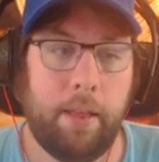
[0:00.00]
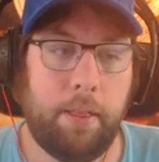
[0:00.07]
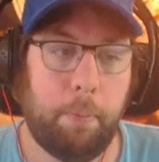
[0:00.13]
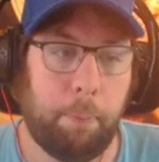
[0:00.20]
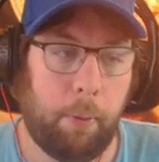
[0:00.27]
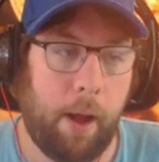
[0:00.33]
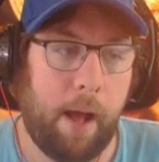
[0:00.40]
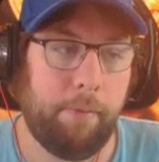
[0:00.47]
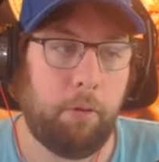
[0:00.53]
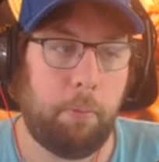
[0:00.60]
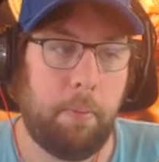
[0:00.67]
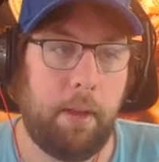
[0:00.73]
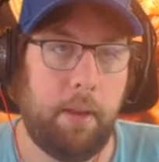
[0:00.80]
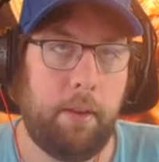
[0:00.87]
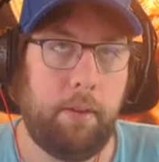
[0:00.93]
The
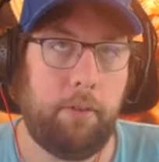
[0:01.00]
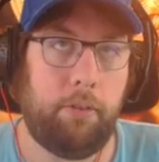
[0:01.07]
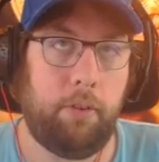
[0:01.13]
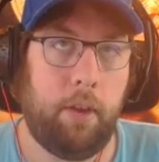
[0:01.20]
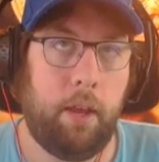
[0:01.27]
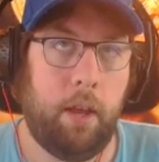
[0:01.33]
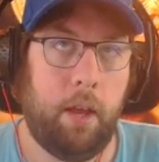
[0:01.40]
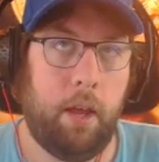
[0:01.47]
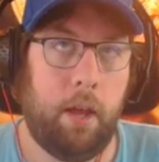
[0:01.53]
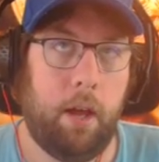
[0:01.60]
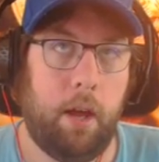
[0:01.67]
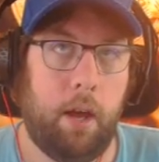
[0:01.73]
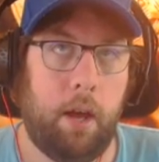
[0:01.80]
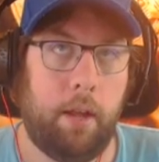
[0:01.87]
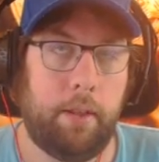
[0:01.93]
problem is,
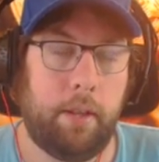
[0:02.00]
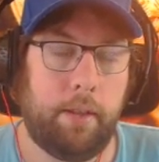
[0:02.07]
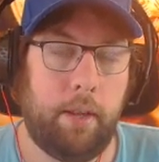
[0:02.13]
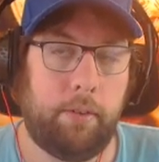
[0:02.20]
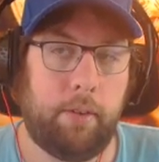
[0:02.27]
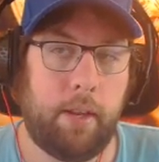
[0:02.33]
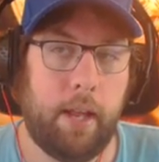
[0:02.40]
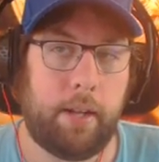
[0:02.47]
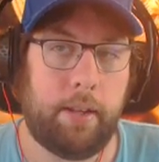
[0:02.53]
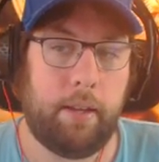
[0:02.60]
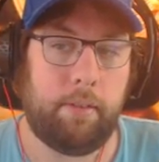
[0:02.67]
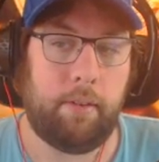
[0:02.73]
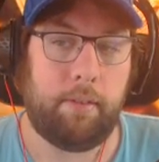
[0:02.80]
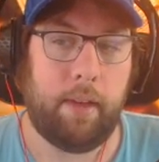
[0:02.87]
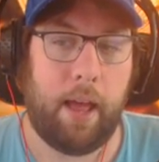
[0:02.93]
the disconnect
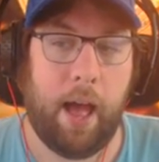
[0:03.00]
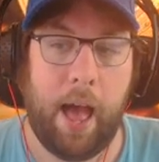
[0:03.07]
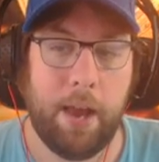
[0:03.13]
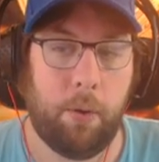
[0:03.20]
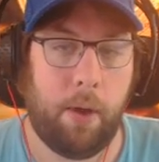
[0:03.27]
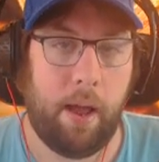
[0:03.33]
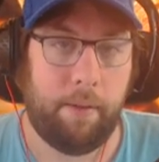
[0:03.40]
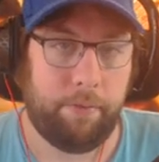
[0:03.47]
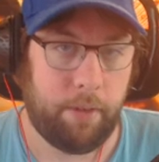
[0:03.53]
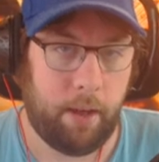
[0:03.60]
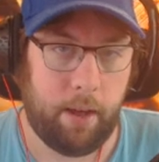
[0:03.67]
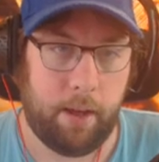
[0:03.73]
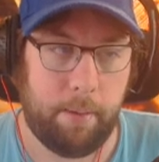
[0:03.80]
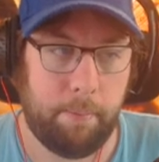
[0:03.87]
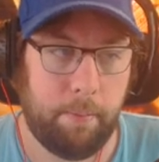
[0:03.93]
is that I don't have
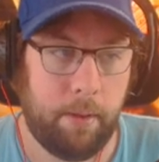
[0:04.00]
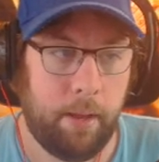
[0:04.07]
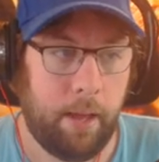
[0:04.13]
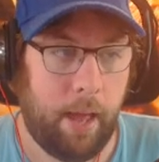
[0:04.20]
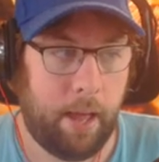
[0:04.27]
time